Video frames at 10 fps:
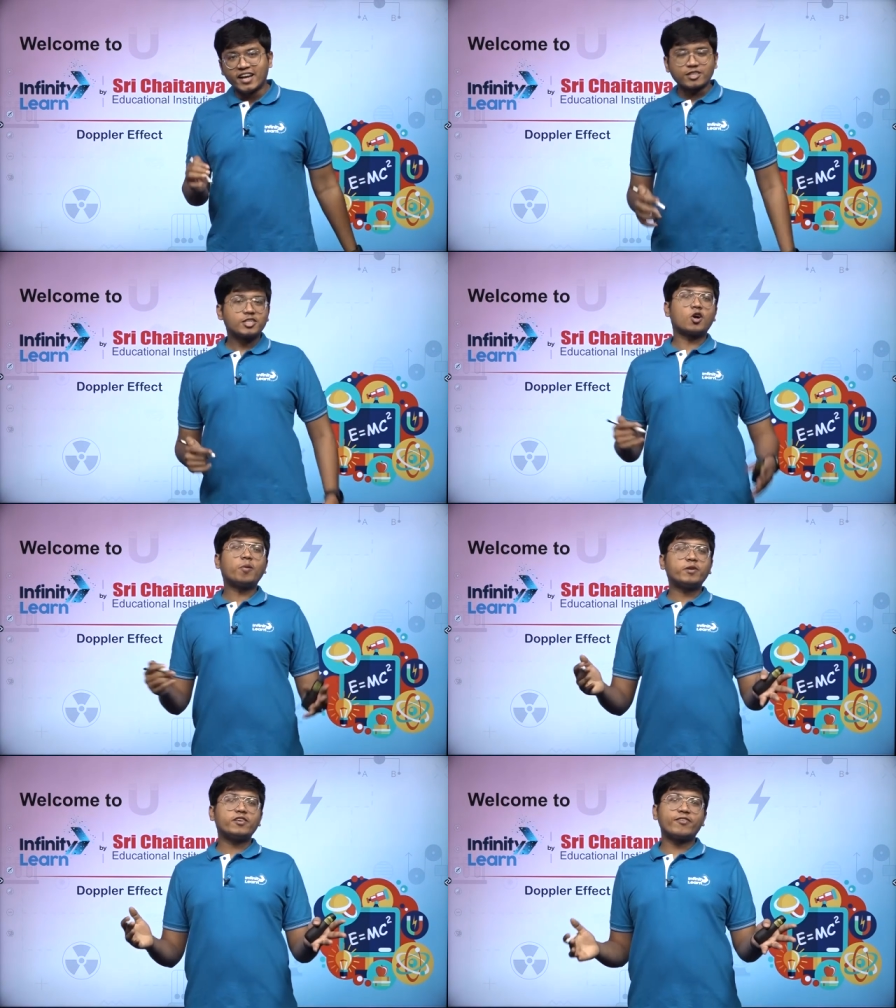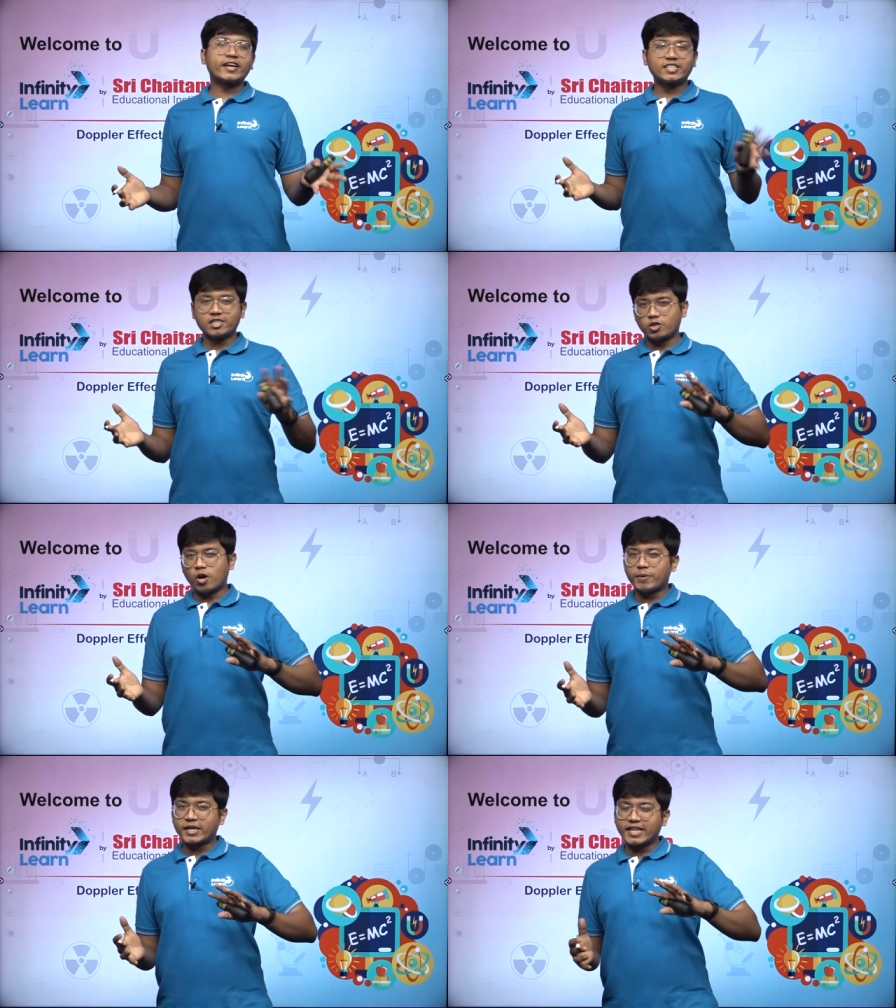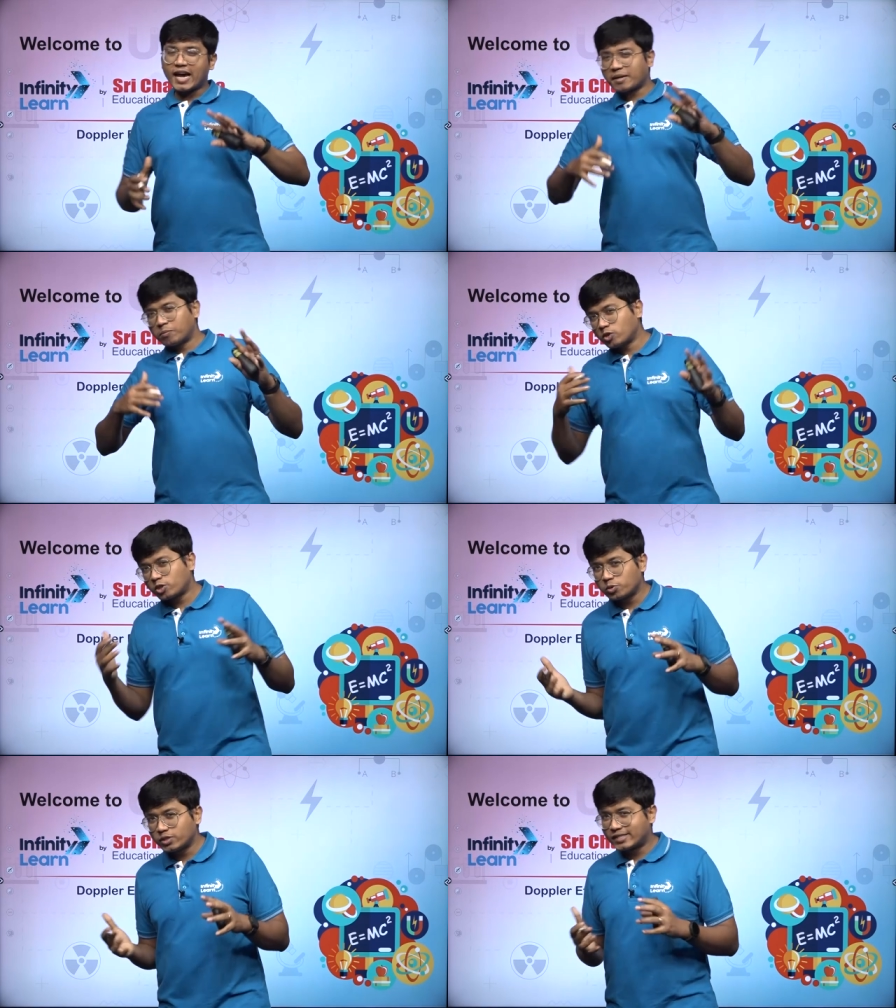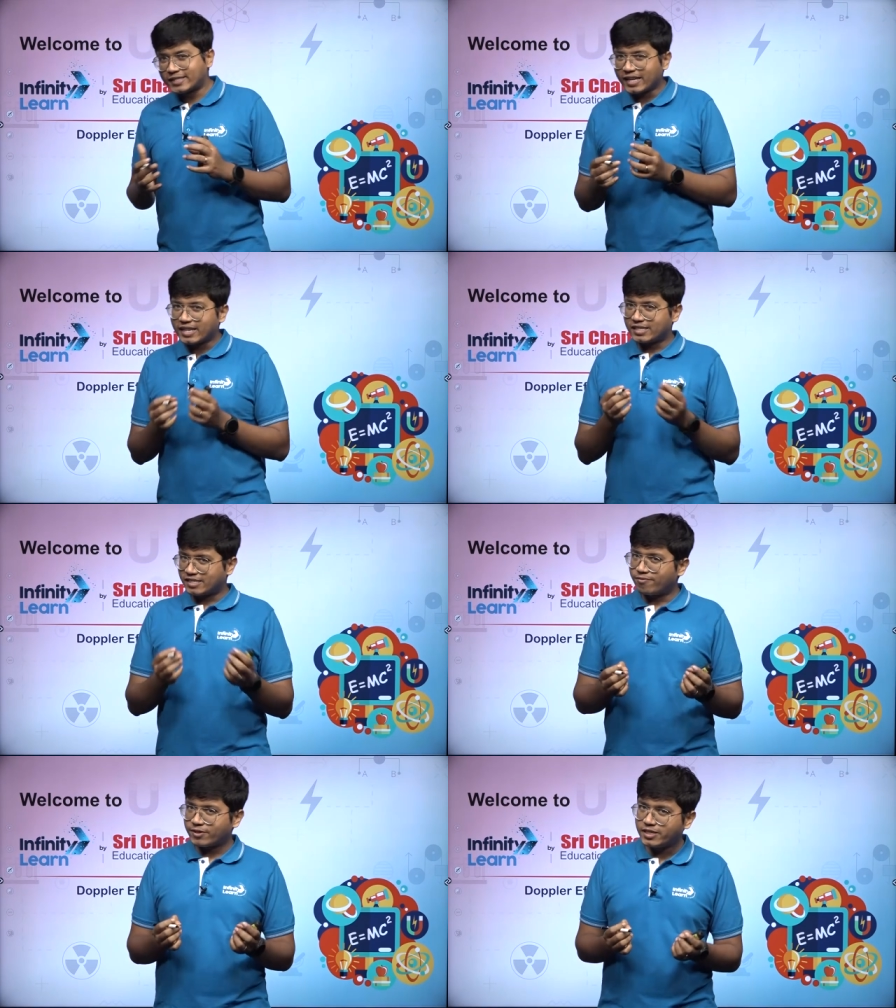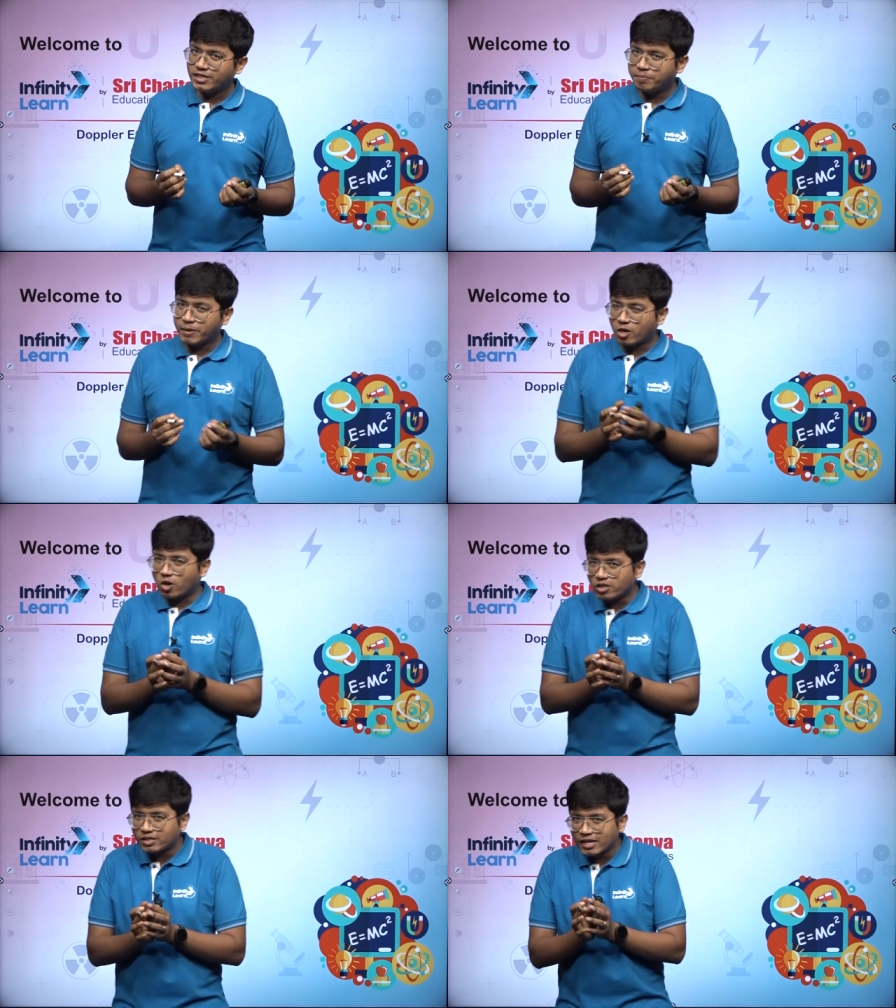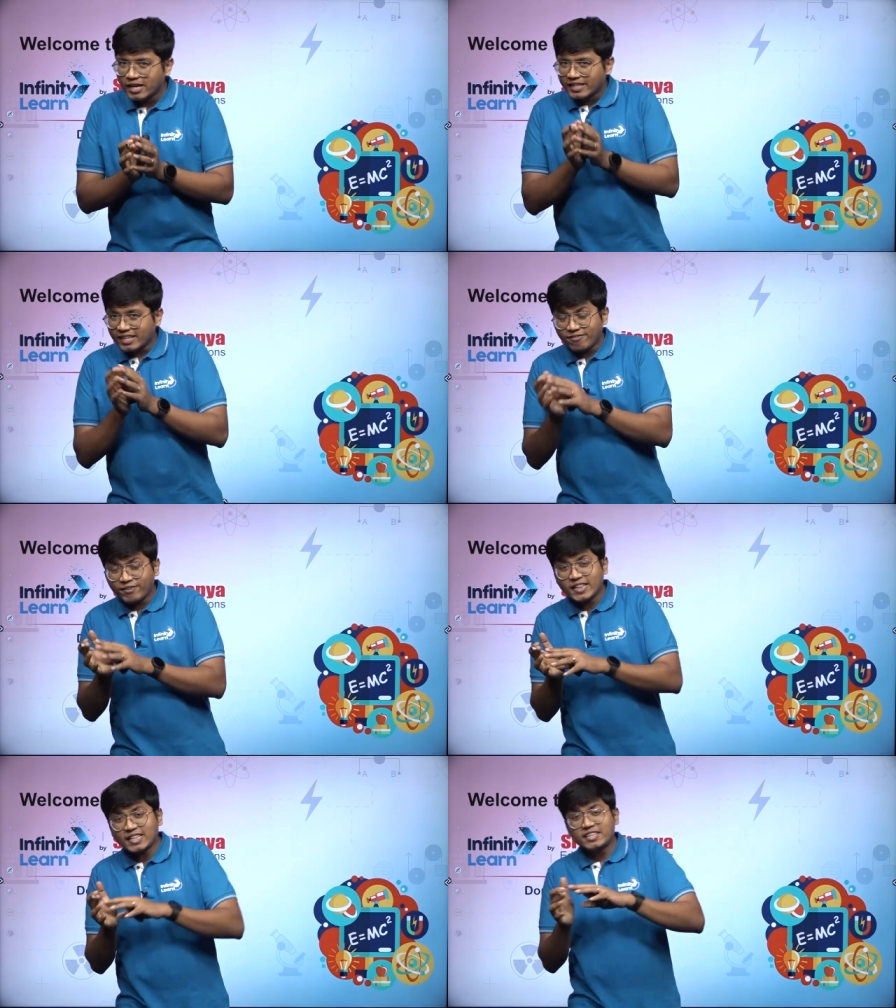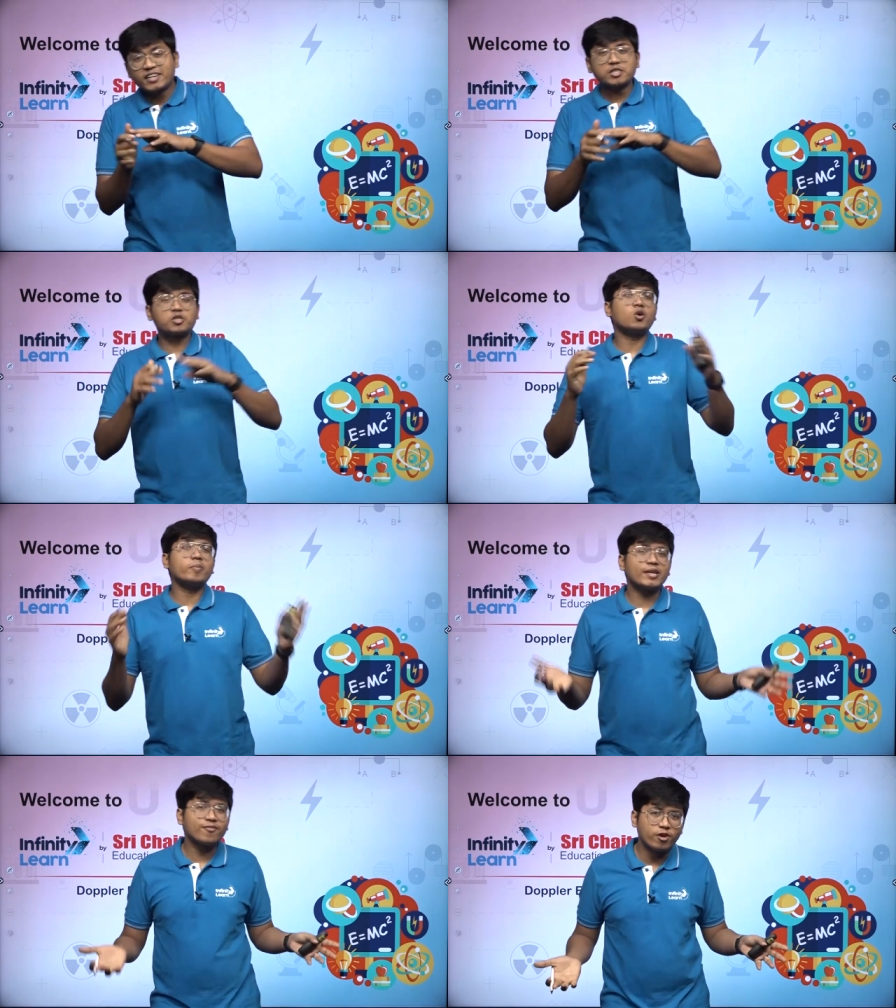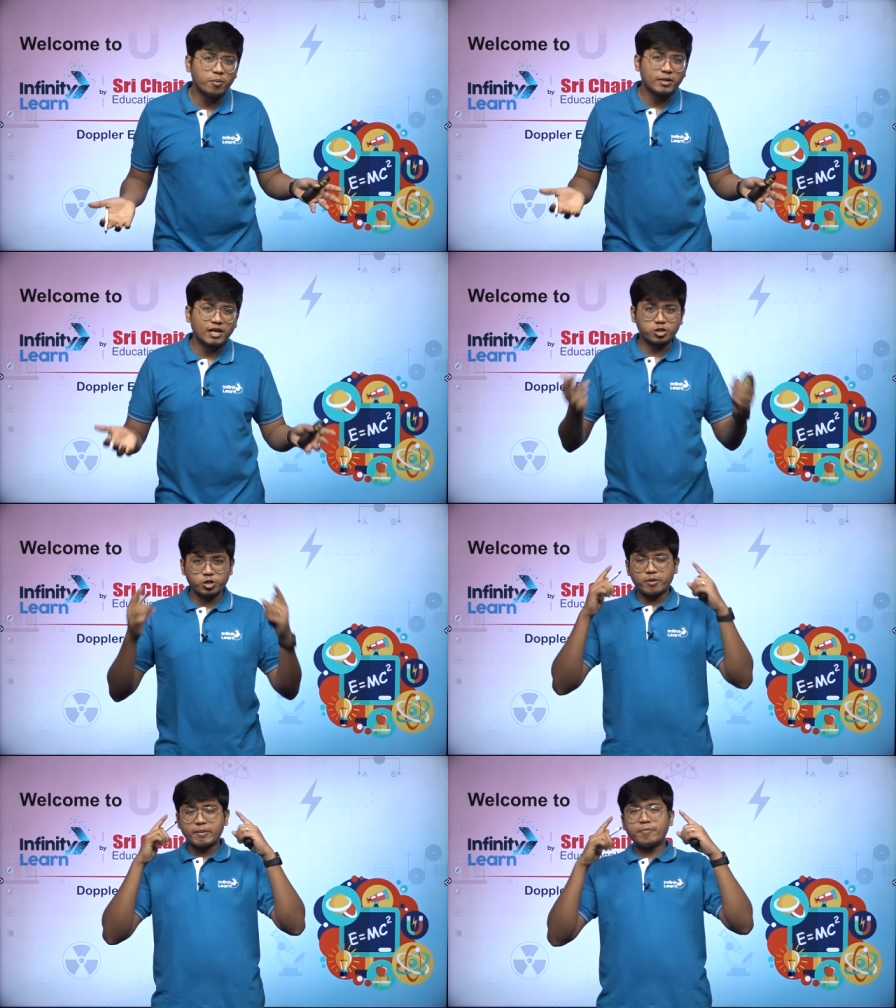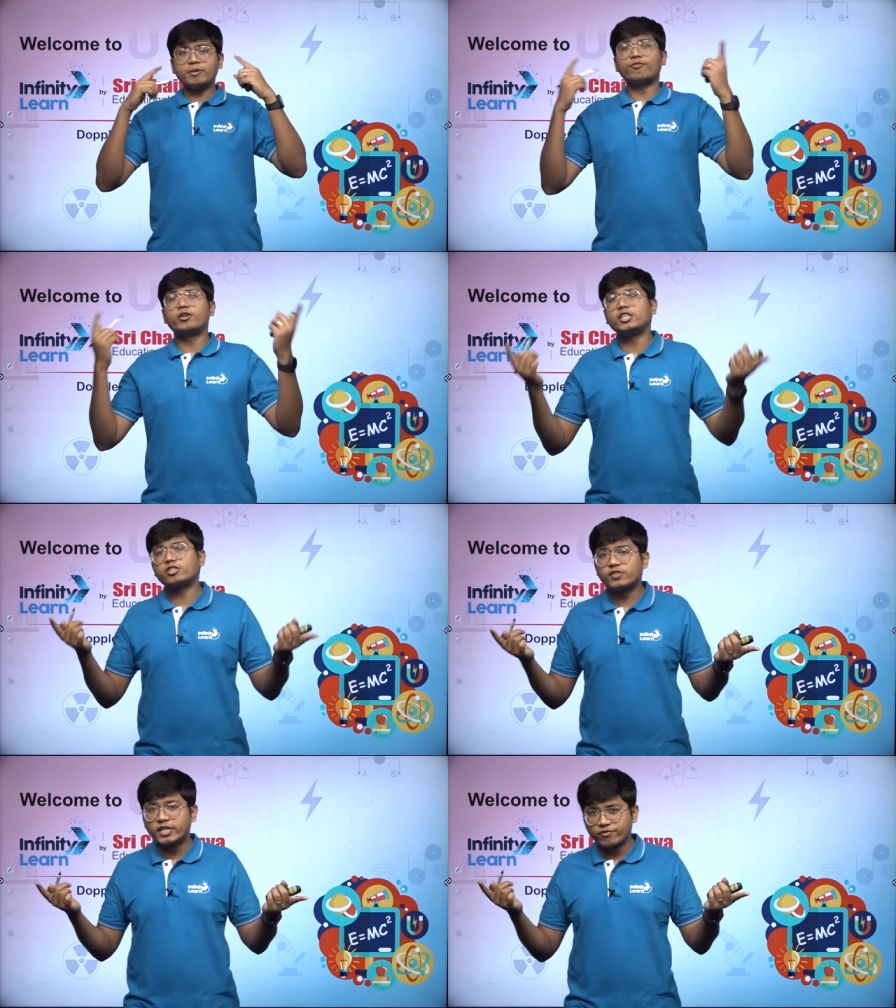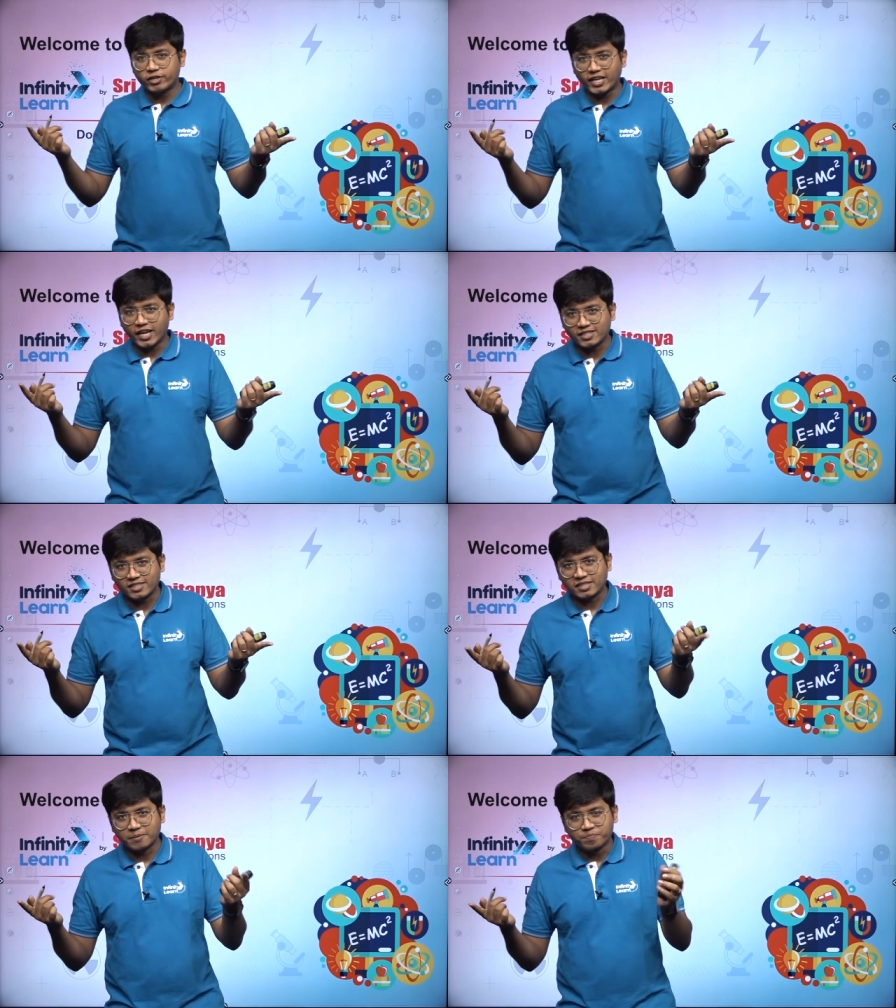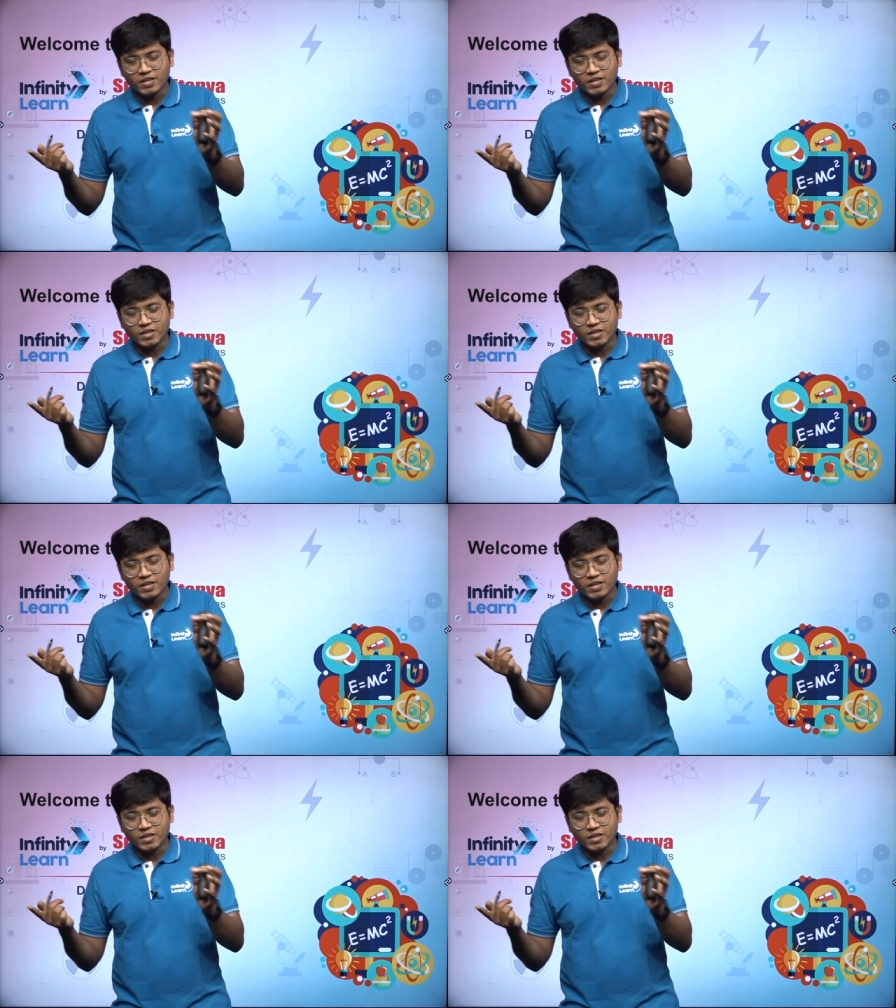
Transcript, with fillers: Now the Doppler effect is a topic that most students think is difficult because they feel that there are so many formulas to remember for each of the different cases.